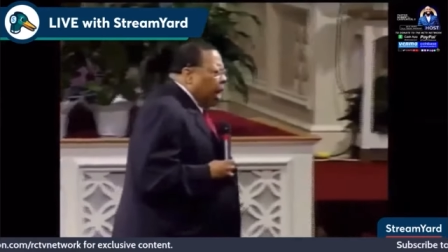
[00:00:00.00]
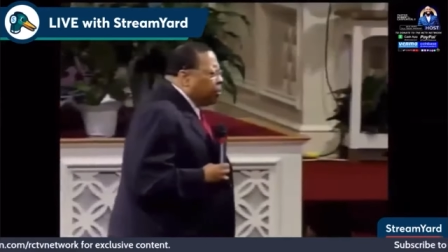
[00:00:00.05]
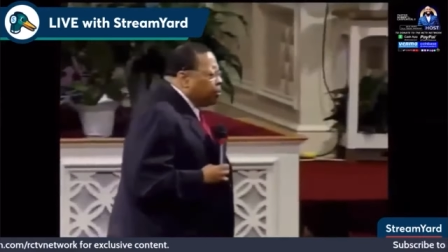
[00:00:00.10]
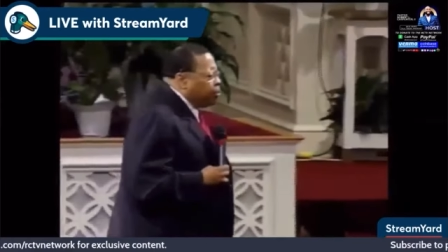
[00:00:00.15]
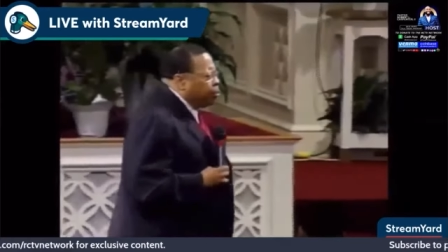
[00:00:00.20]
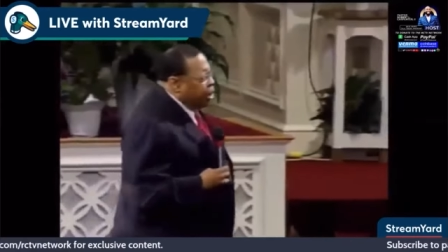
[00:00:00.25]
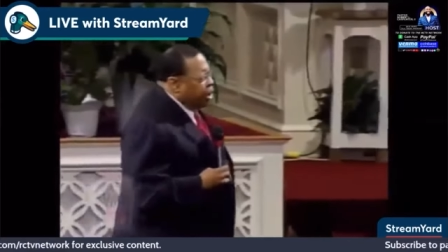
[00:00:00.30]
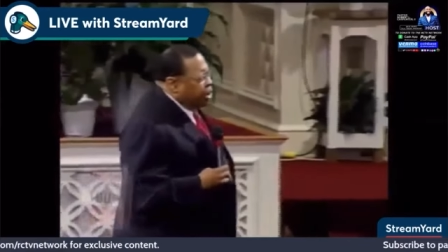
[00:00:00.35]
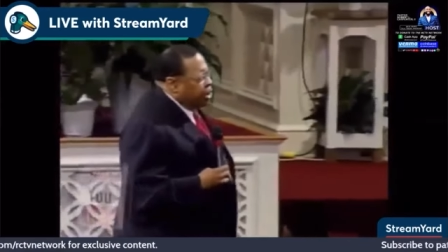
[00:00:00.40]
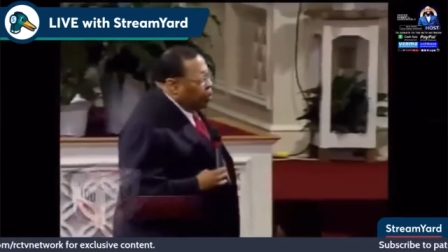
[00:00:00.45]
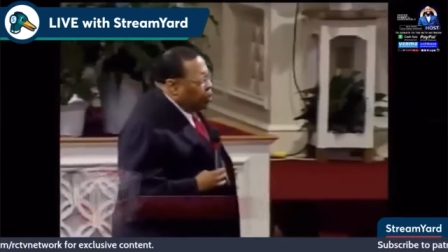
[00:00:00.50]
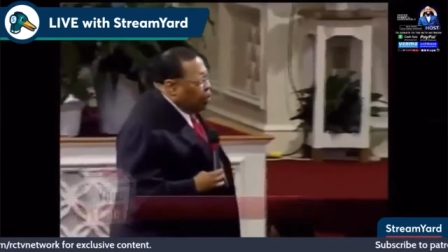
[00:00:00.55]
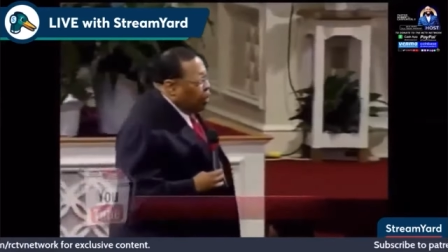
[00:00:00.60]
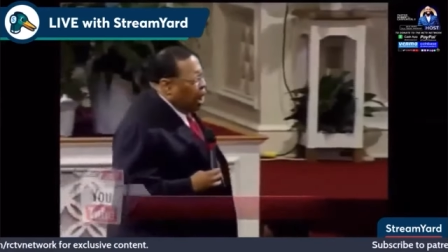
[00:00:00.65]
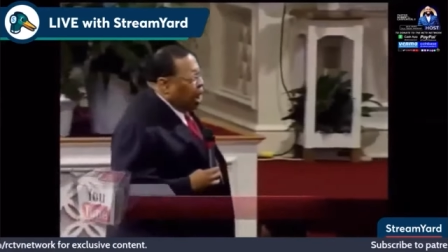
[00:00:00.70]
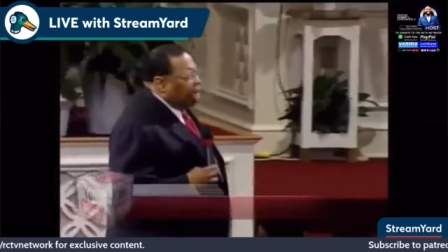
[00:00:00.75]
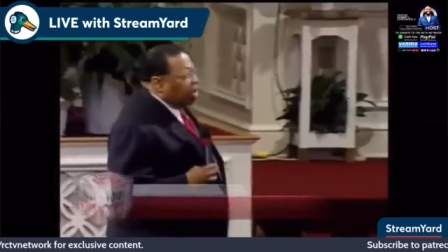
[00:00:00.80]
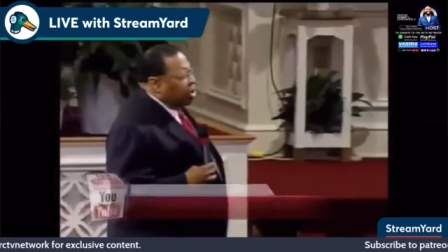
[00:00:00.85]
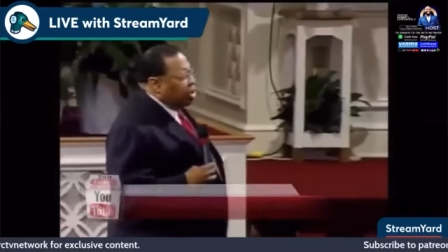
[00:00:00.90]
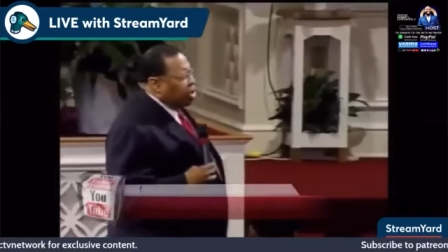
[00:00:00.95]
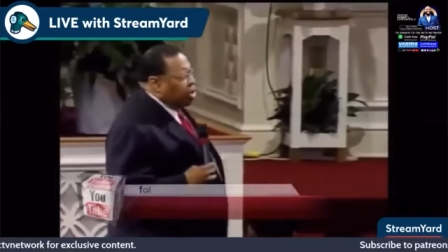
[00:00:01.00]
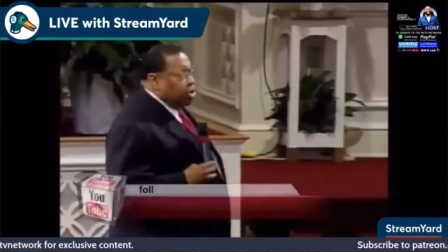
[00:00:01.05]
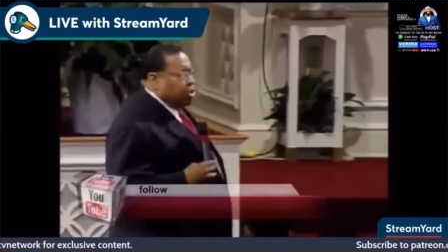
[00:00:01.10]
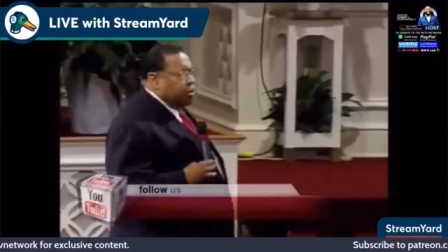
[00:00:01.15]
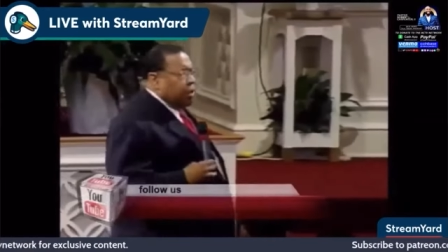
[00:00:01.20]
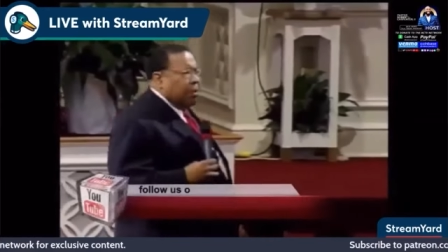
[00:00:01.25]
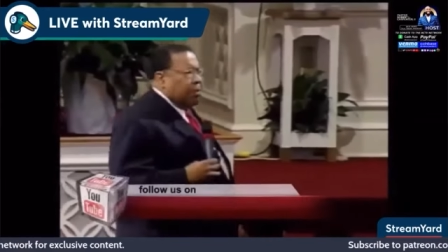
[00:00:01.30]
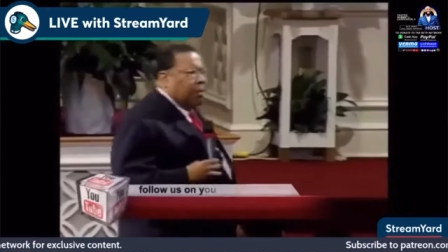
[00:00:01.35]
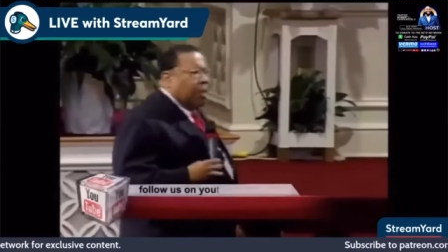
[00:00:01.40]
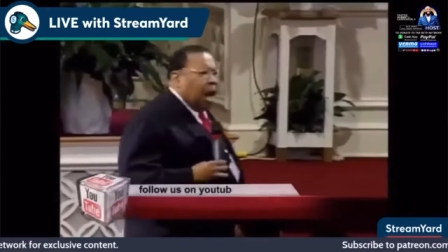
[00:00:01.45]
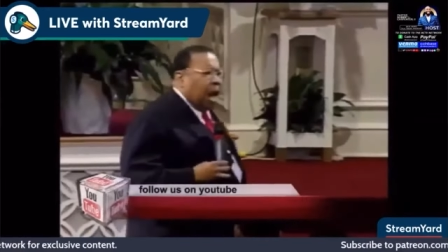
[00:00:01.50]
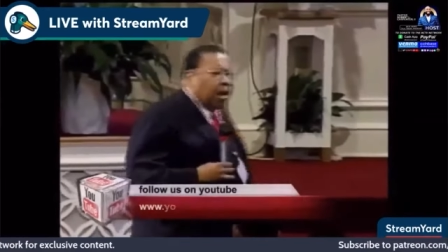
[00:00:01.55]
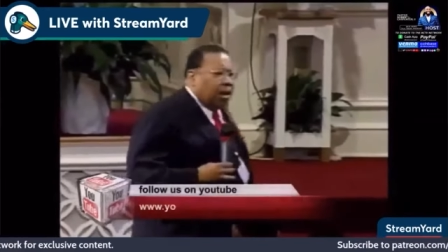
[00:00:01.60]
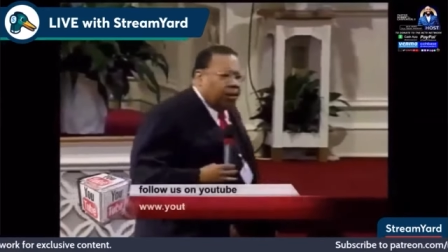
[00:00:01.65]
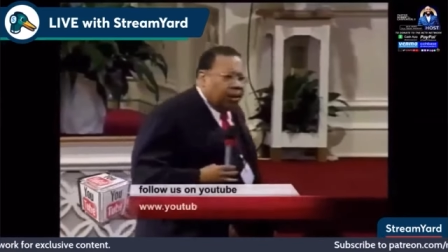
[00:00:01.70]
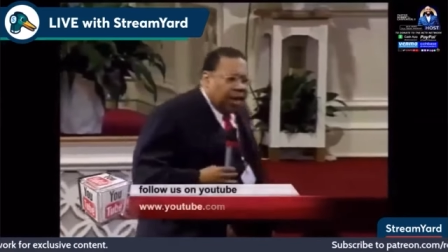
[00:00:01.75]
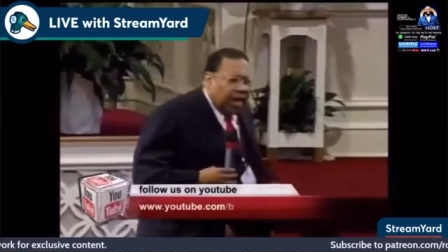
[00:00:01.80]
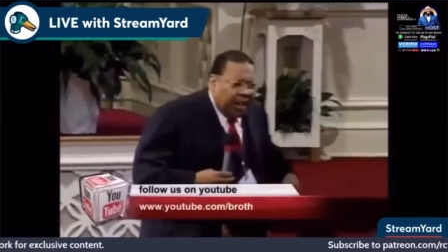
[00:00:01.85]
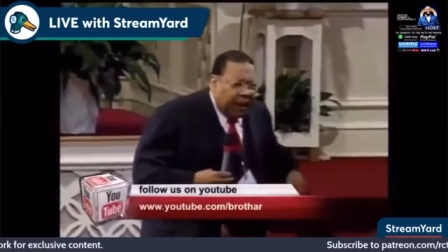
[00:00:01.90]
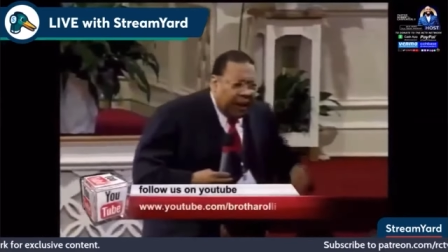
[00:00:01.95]
We had a preacher once, used to be
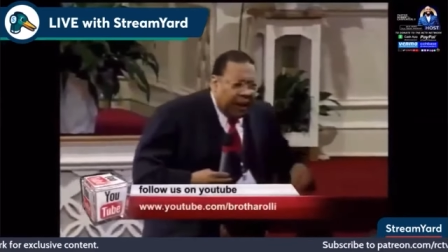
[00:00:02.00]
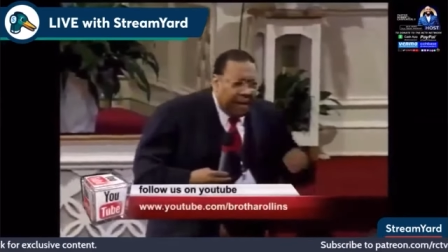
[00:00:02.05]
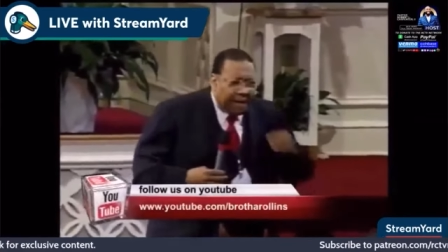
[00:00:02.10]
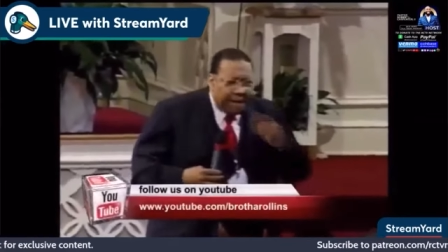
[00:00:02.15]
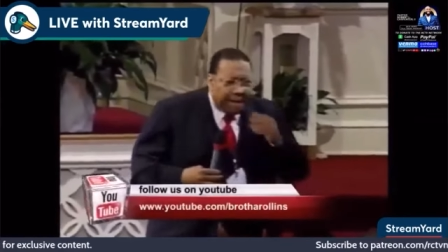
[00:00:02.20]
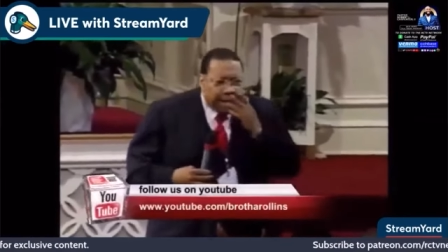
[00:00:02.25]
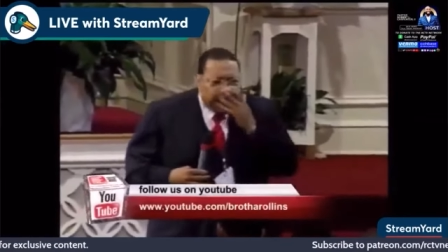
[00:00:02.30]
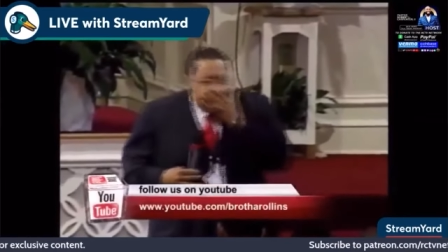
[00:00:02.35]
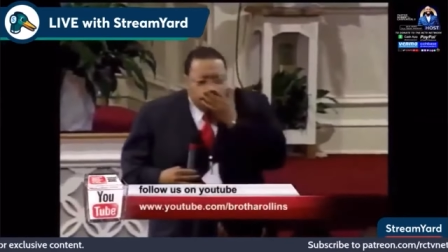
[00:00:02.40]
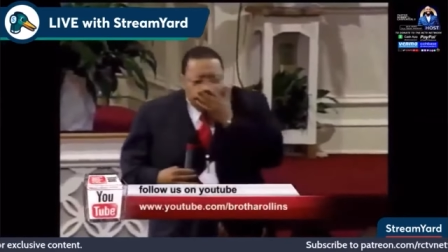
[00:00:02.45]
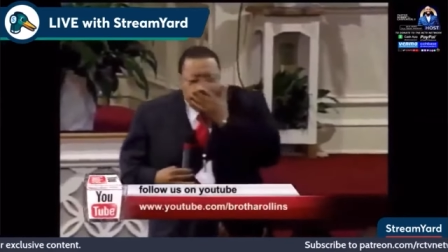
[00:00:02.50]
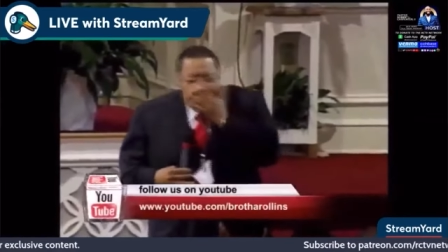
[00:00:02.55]
moderator